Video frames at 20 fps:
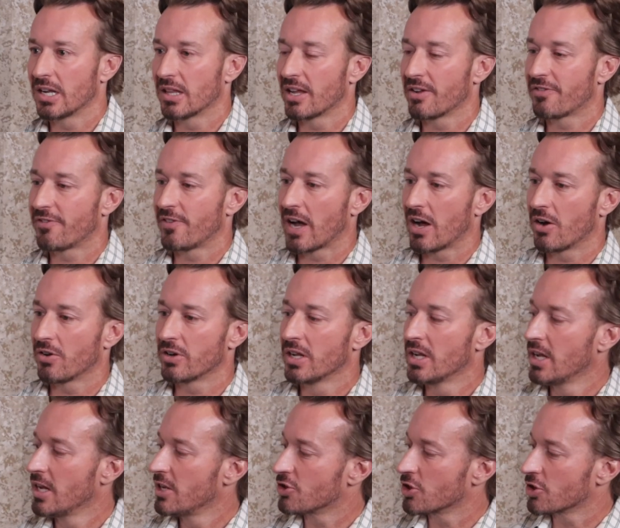And they found
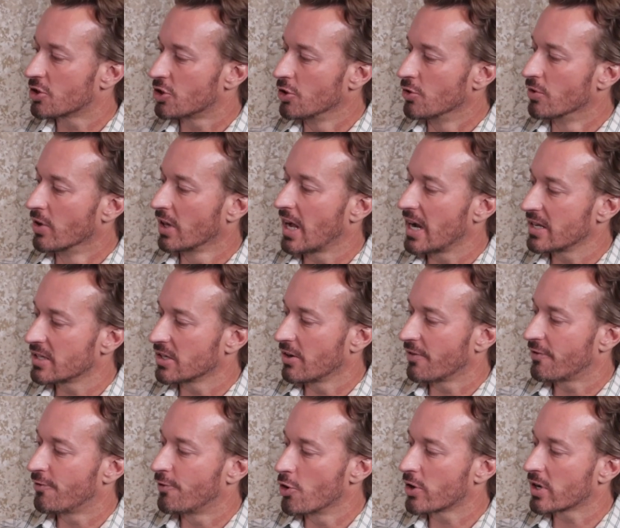just utilizing a
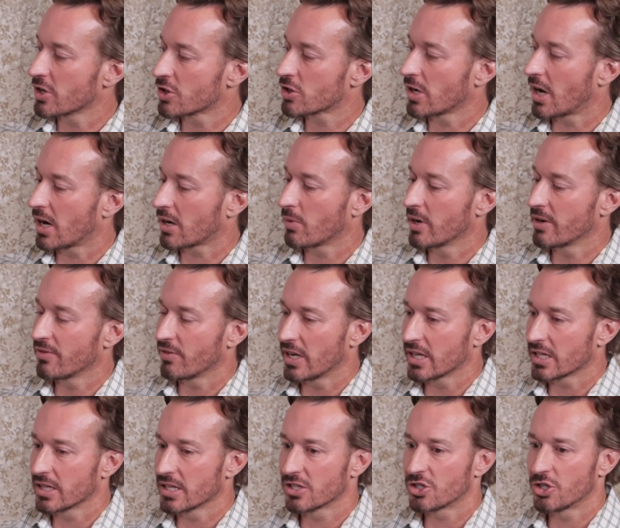focused Shockwave
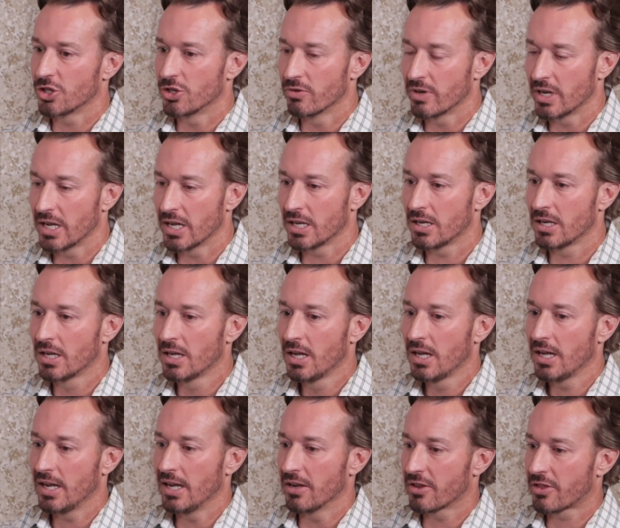like this unit
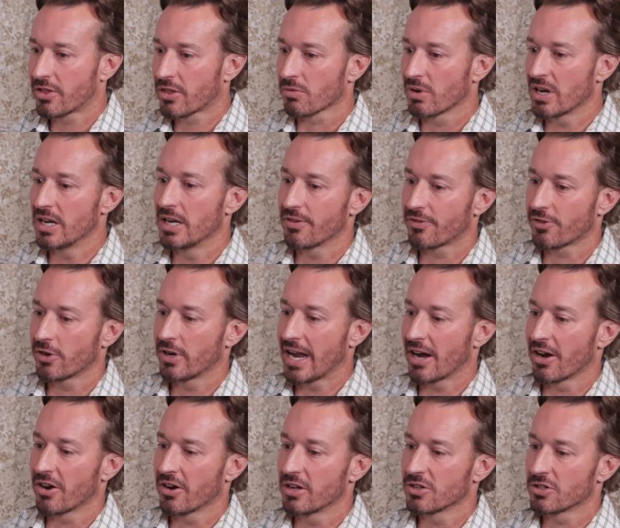in 3 different
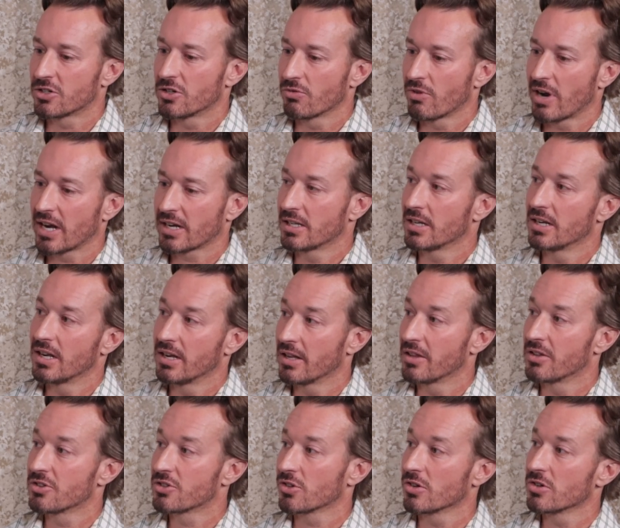areas directed into
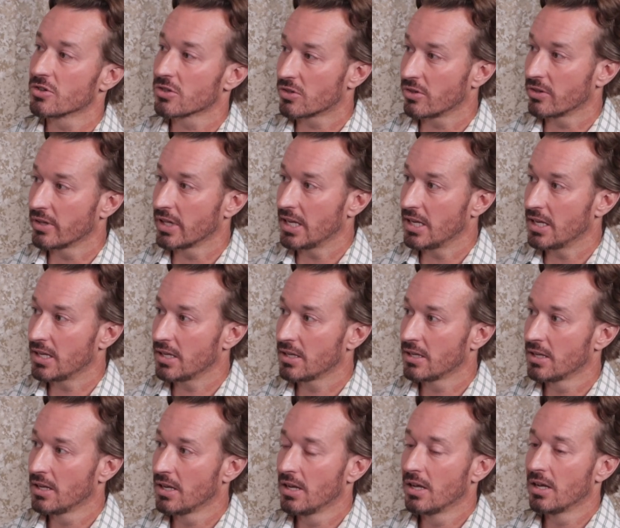the surgical knee
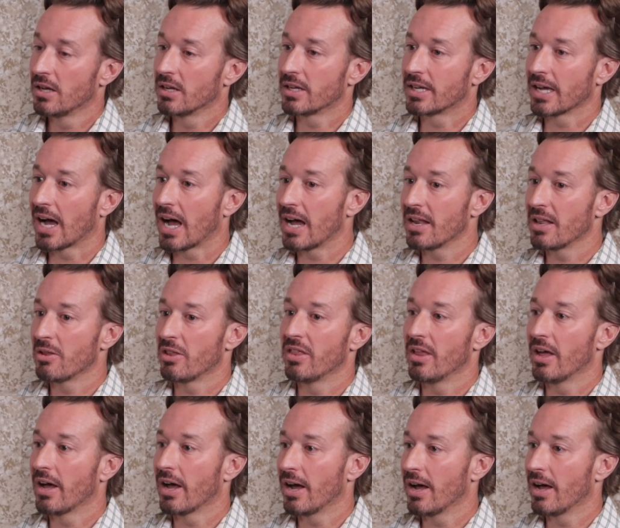got
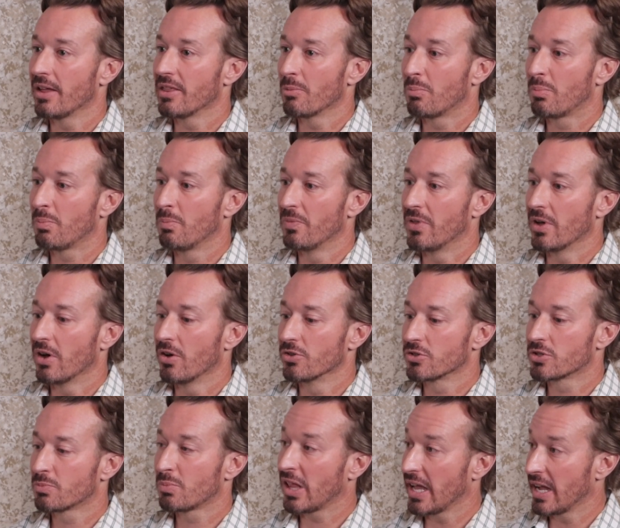
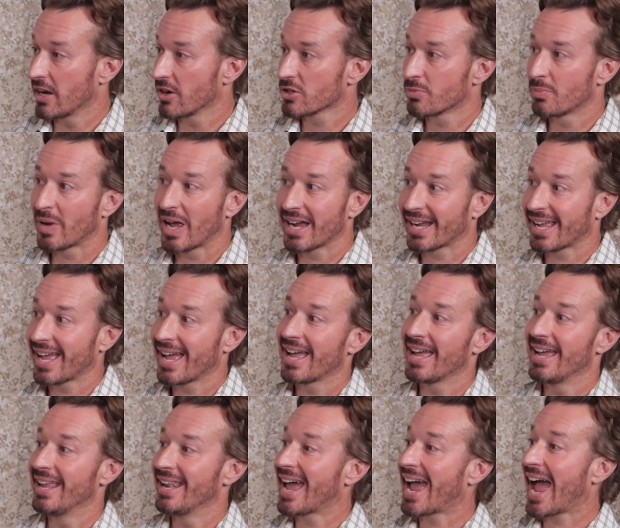those players back
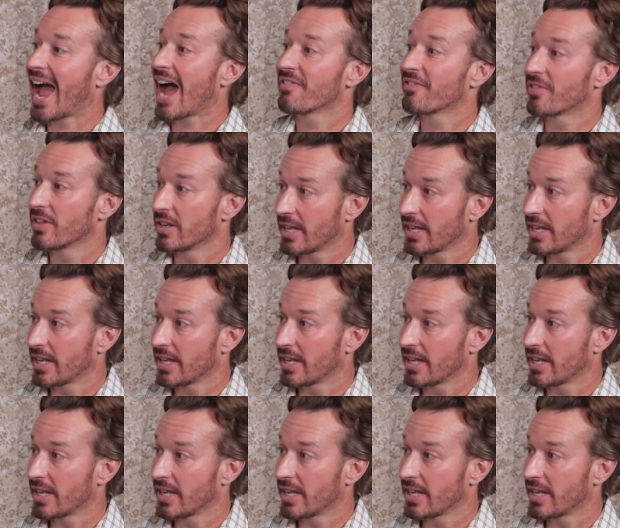in half the